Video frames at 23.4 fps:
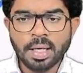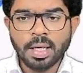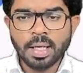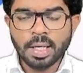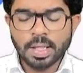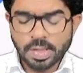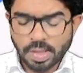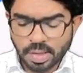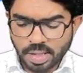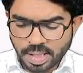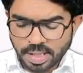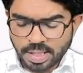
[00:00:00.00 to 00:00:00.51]

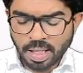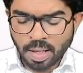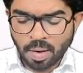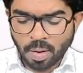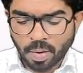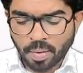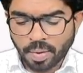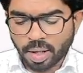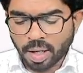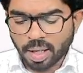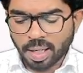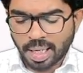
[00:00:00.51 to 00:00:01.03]
So this is an
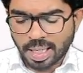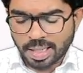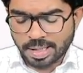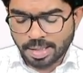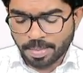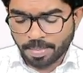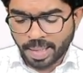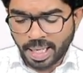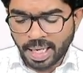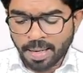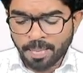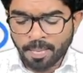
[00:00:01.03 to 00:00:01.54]
overall glance.
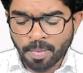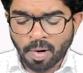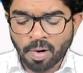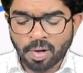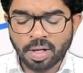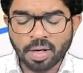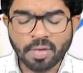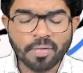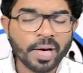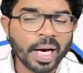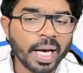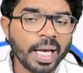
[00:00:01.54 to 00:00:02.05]
The main
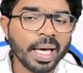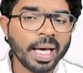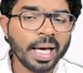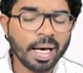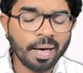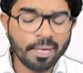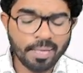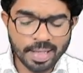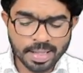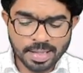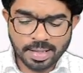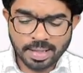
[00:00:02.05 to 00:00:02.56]
motto why I
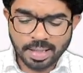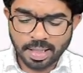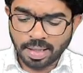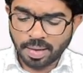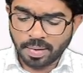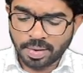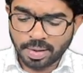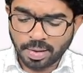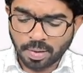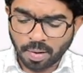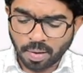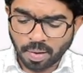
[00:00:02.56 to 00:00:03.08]
have listed
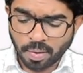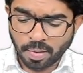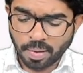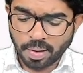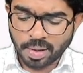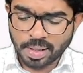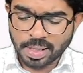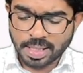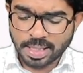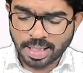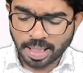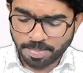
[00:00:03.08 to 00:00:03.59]
out the
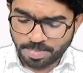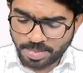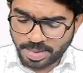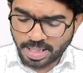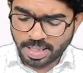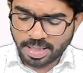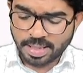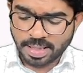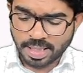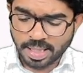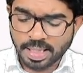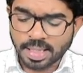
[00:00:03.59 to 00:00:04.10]
overall
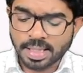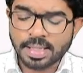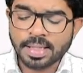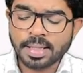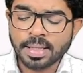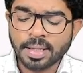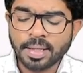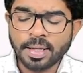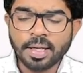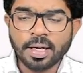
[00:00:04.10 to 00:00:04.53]
subjects is